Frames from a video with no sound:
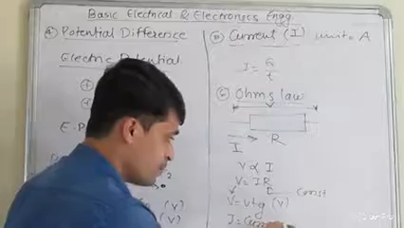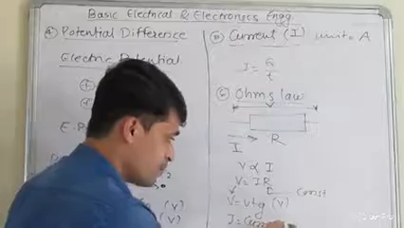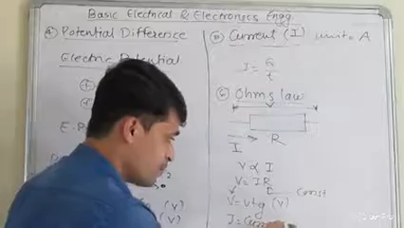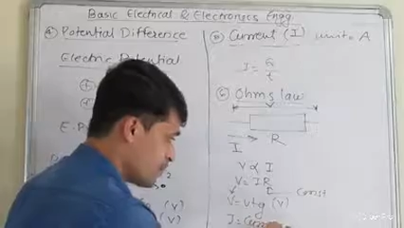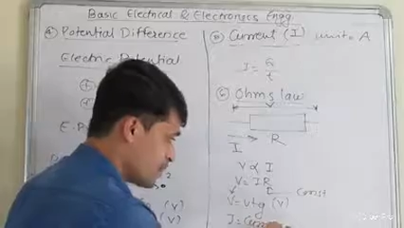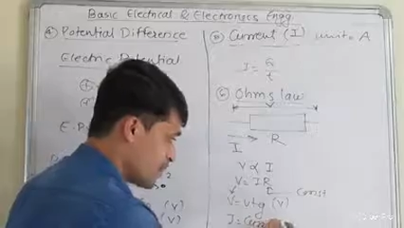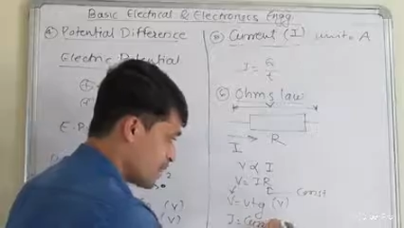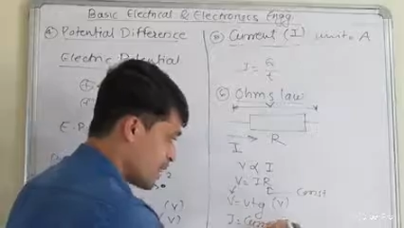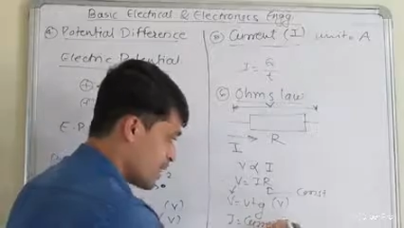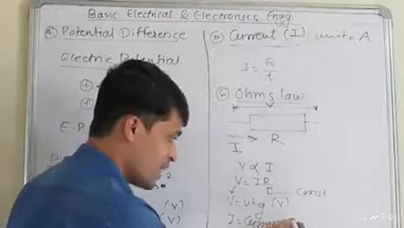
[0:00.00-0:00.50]

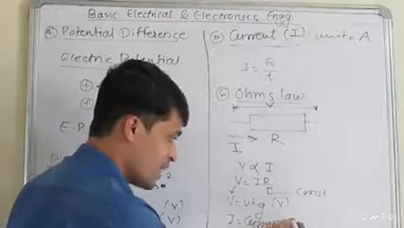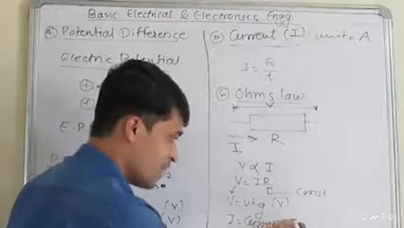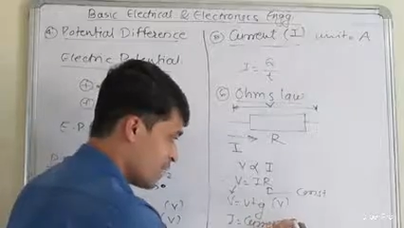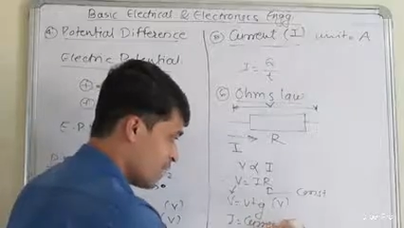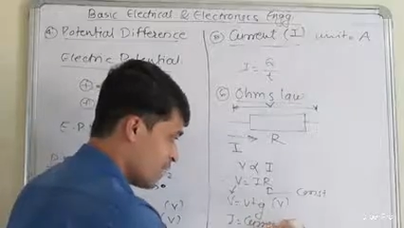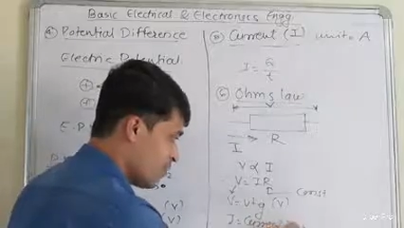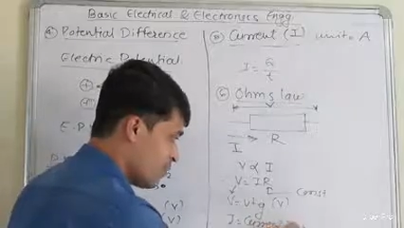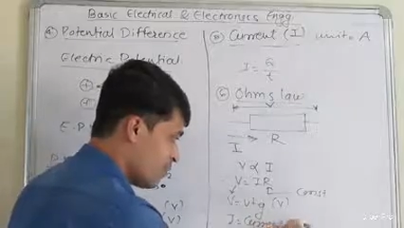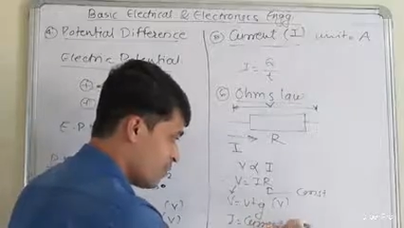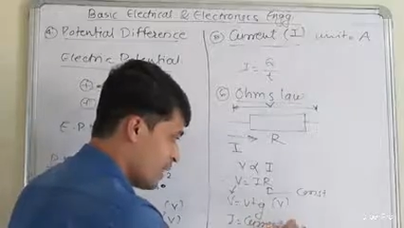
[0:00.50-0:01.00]
current
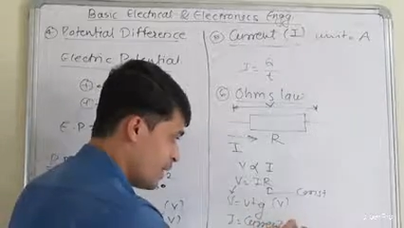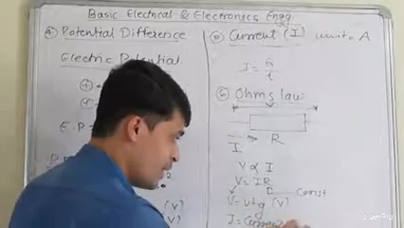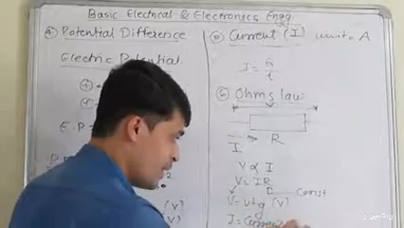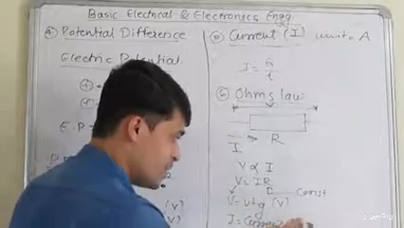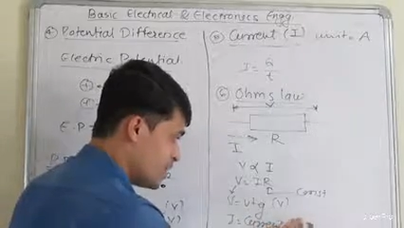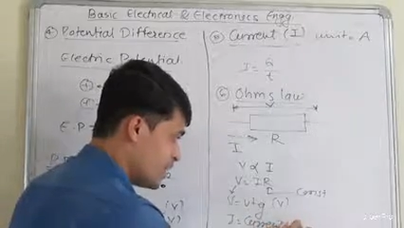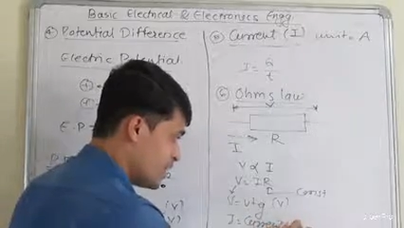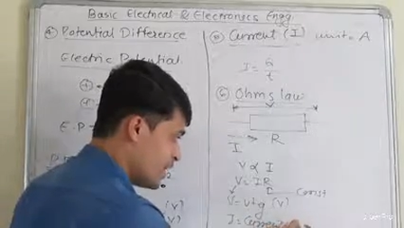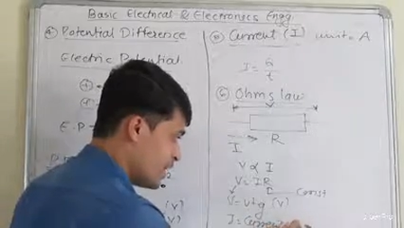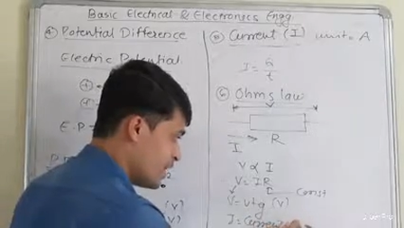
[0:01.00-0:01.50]
measured
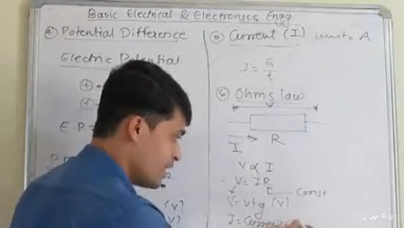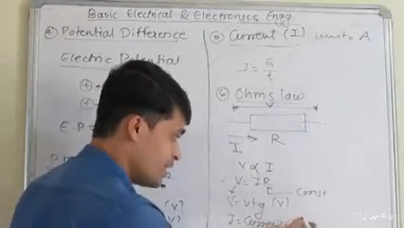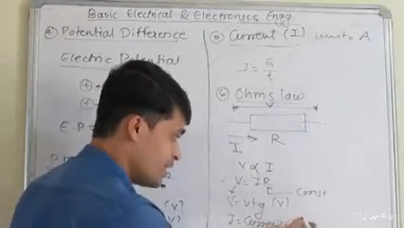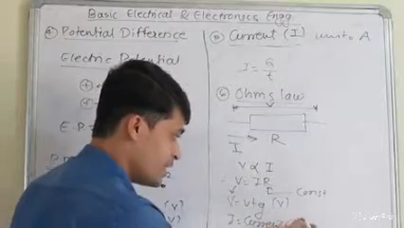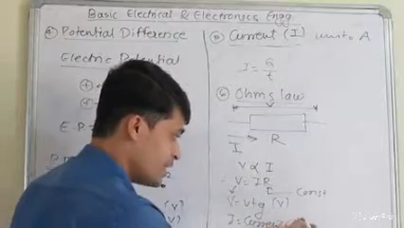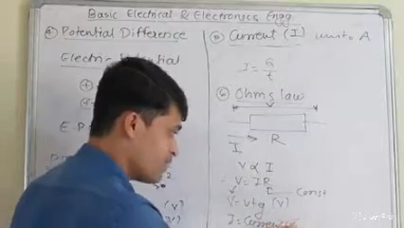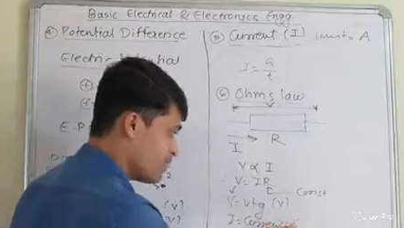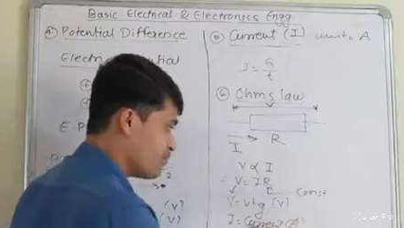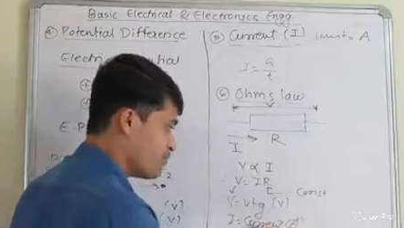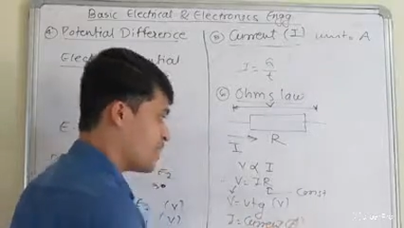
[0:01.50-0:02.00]
in
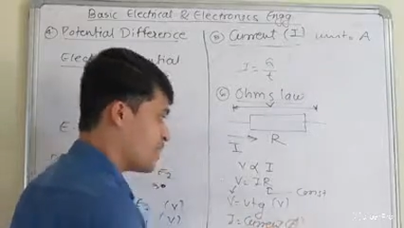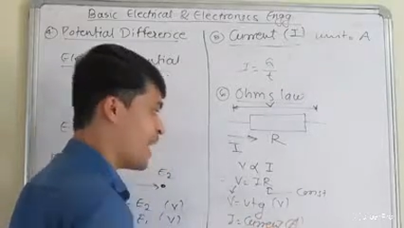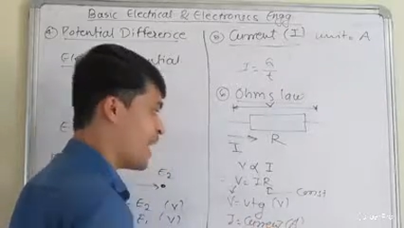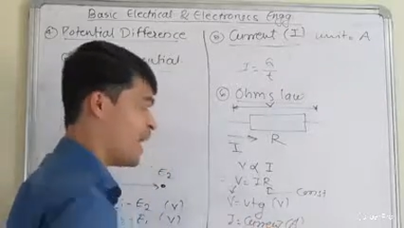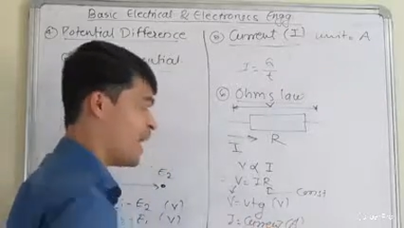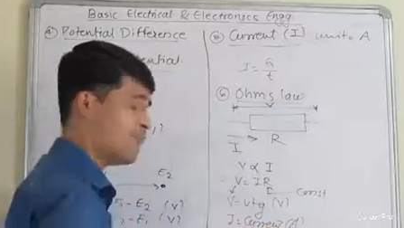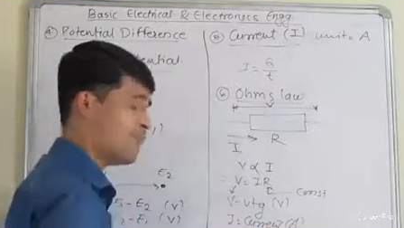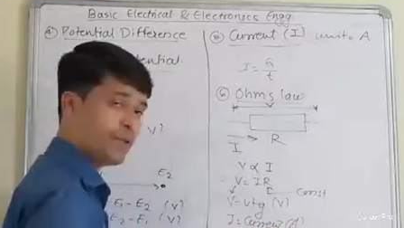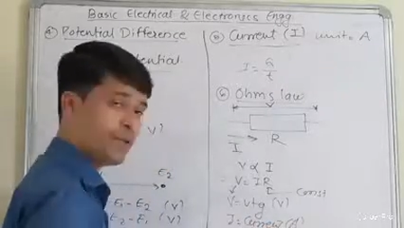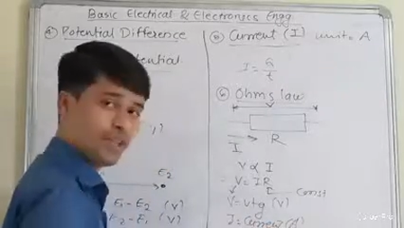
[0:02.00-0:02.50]

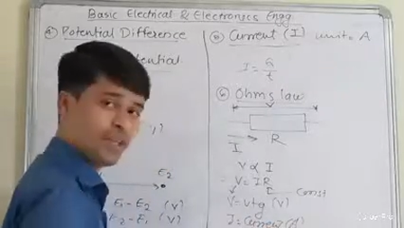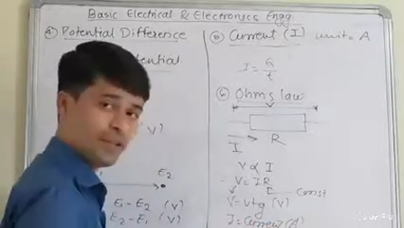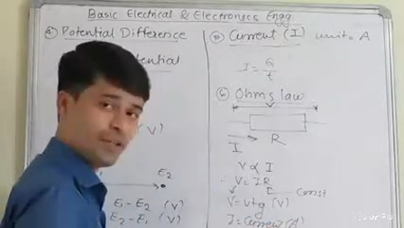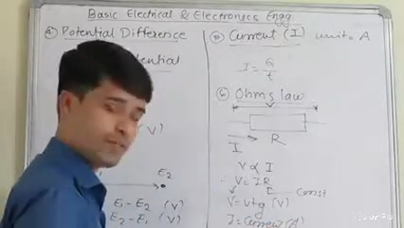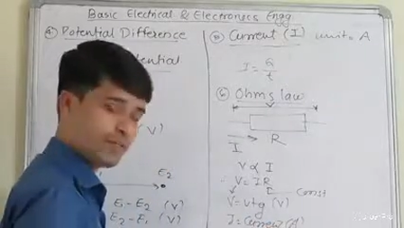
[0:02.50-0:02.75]
ampere.